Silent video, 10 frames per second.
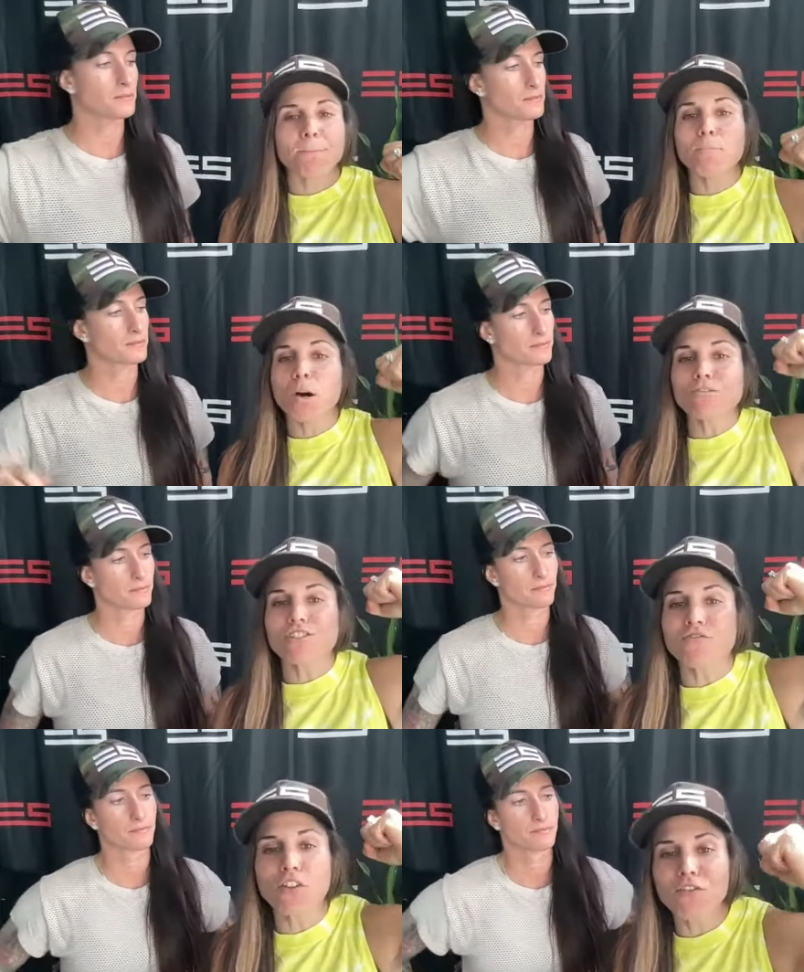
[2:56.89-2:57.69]

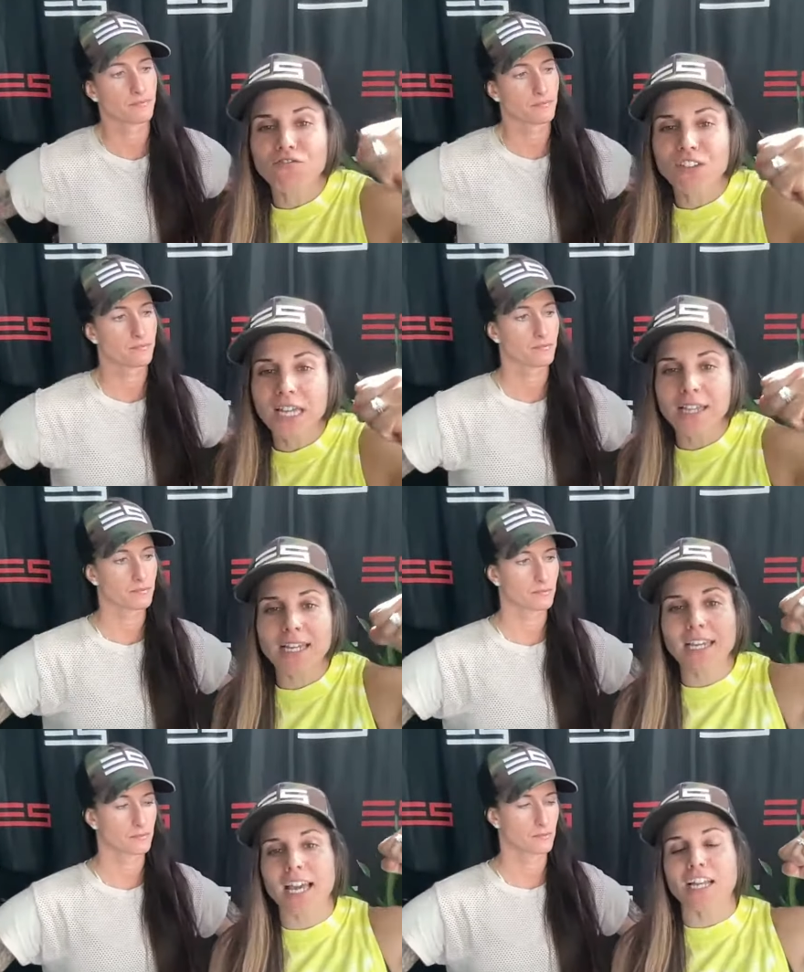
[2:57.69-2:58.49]
Speaker 1: most
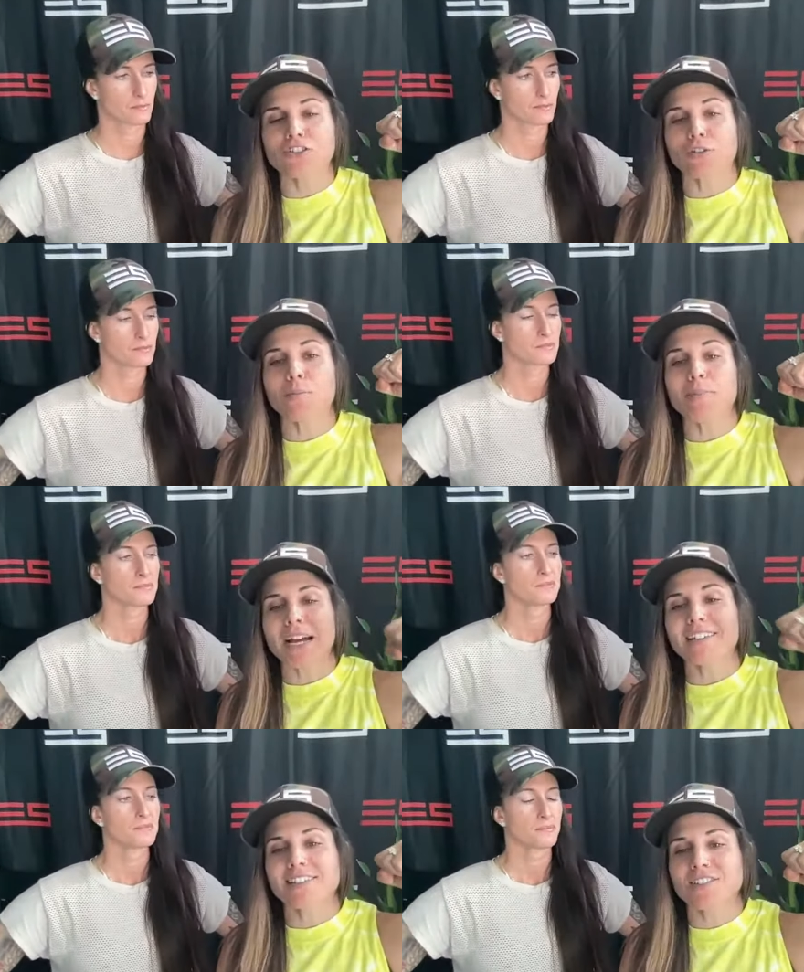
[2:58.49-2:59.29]
fulfilling and your
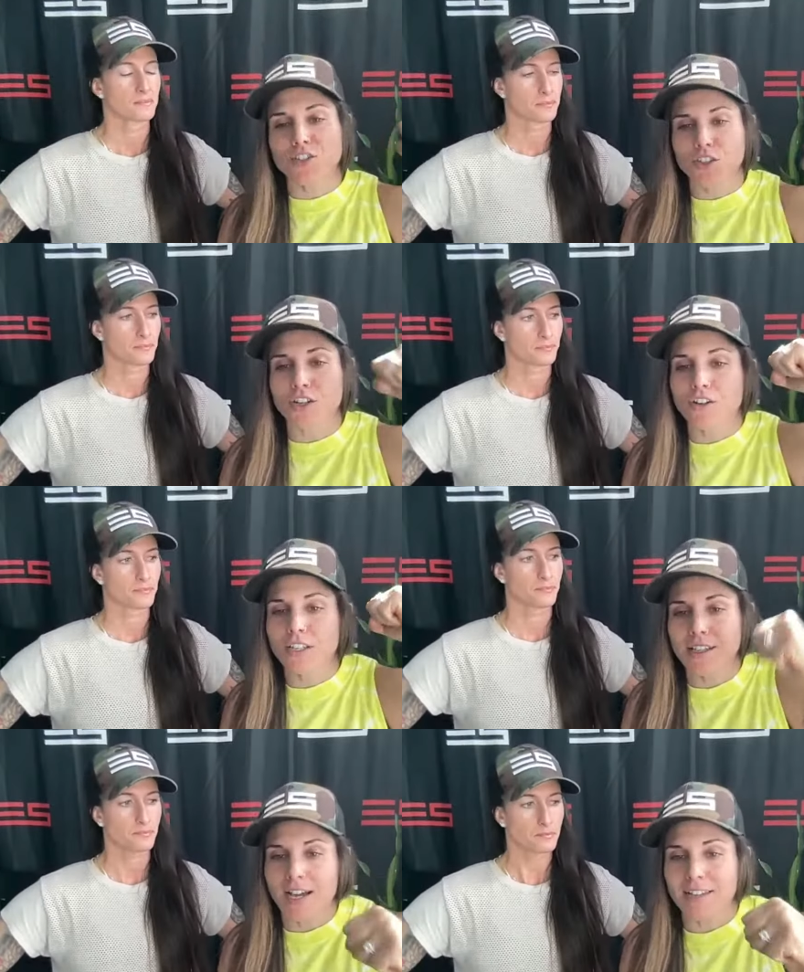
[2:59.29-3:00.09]
best year
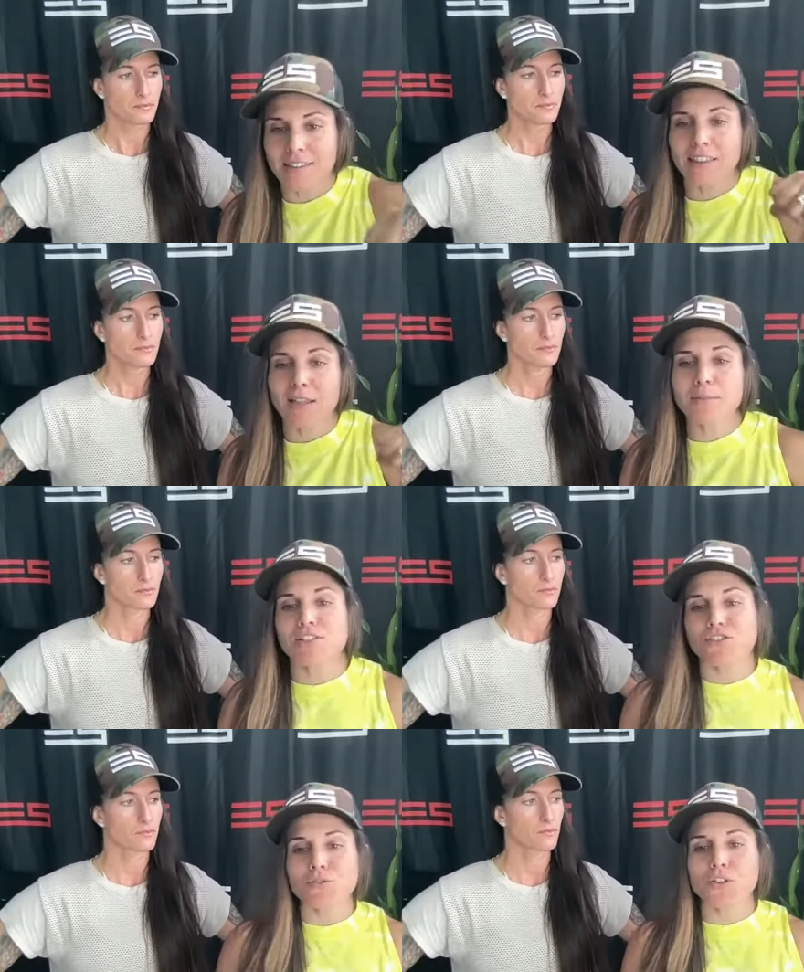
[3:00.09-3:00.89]
yet, let me
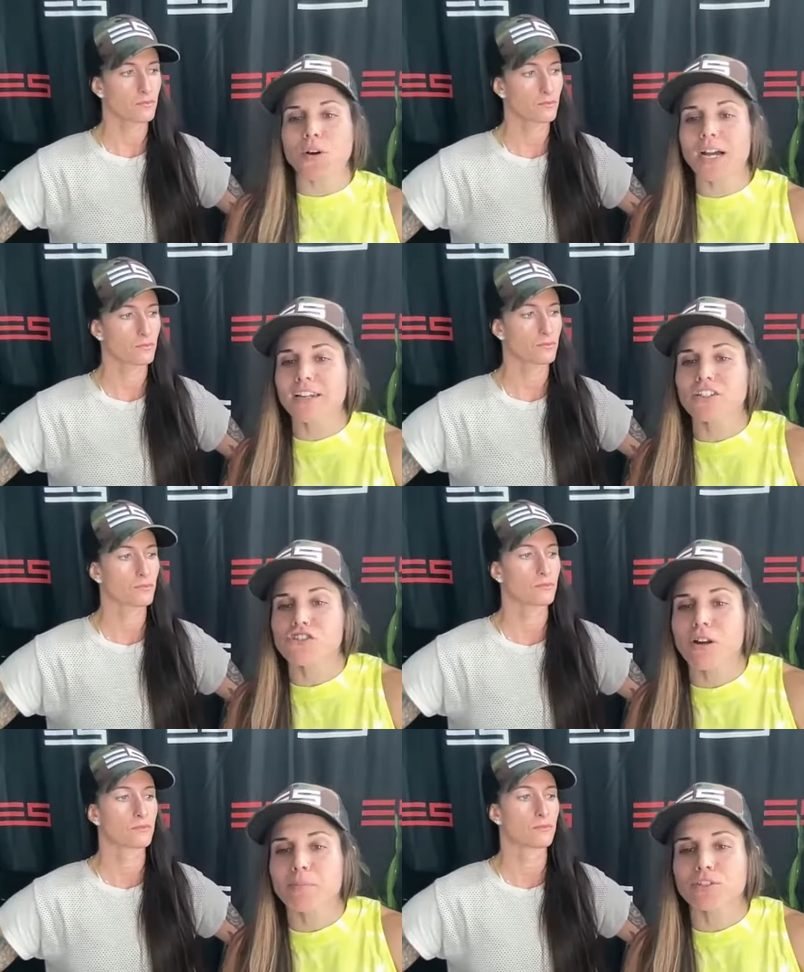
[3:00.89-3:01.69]
see you go ahead and
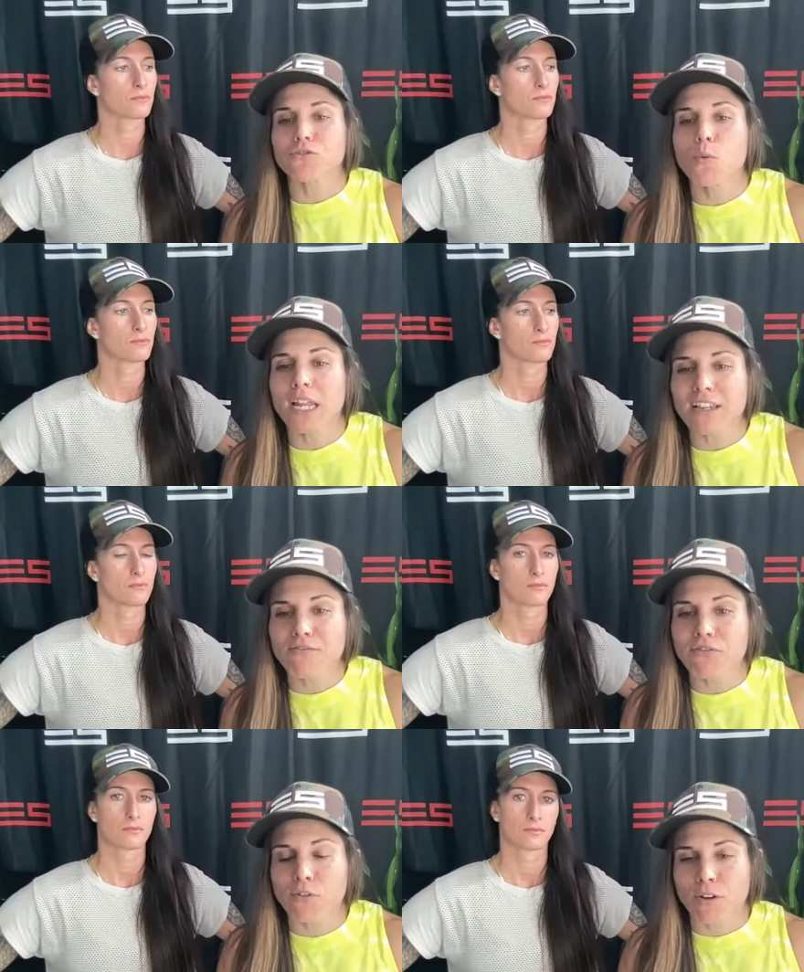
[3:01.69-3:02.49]
drop a
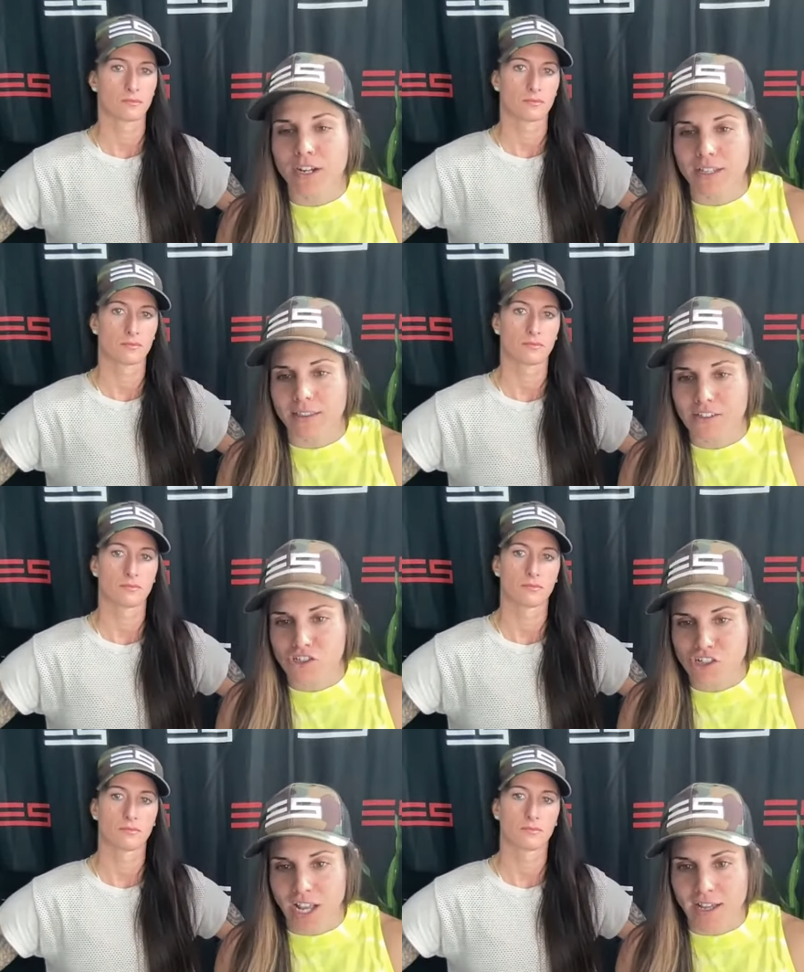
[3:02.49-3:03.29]
24 in the
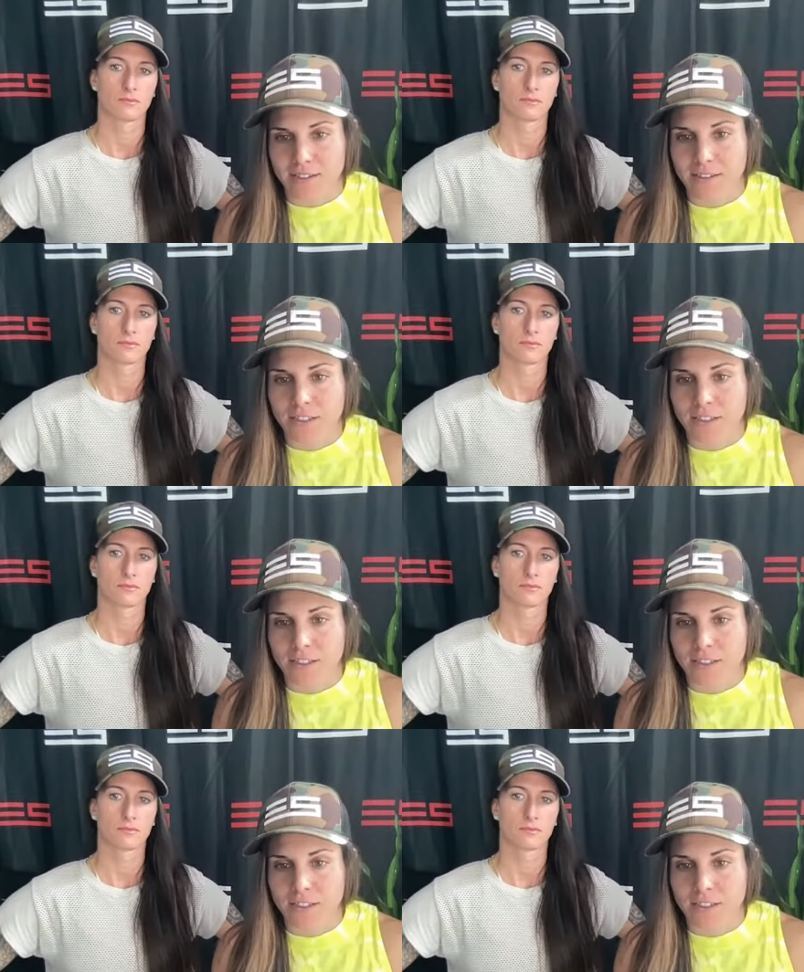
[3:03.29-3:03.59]
chat.